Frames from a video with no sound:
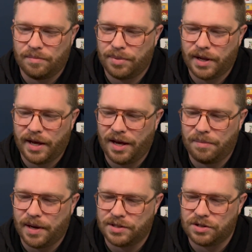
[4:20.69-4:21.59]
Play it,
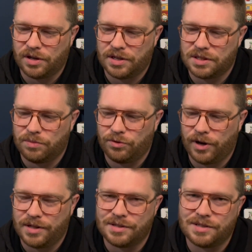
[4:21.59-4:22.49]
pass it on to some
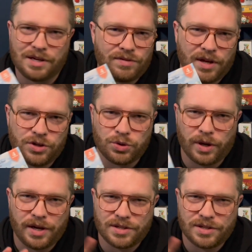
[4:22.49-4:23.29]
friends, and see if they enjoy it.